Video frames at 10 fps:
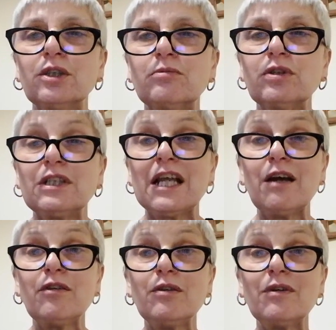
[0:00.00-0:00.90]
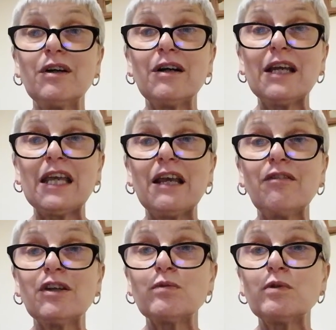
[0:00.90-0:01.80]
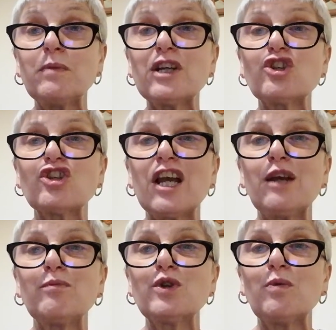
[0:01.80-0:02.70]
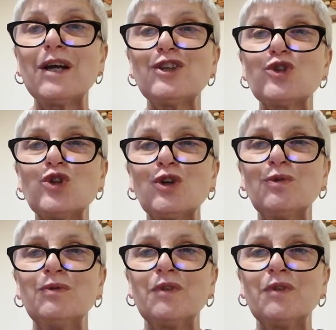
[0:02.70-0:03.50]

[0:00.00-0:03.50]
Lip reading: But now you are here, it would be a shame to waste you,